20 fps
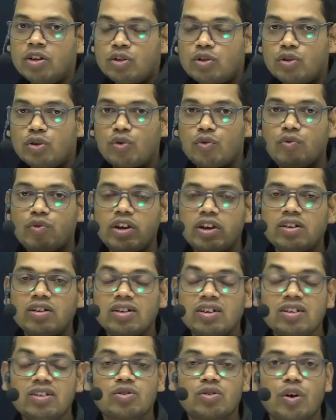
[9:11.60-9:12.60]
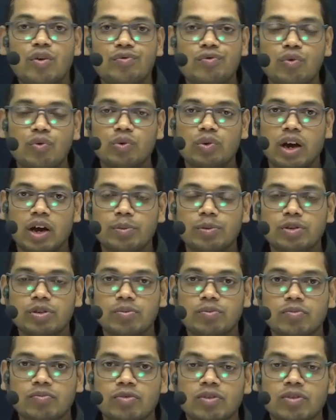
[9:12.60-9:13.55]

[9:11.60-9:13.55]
So weight is of two types,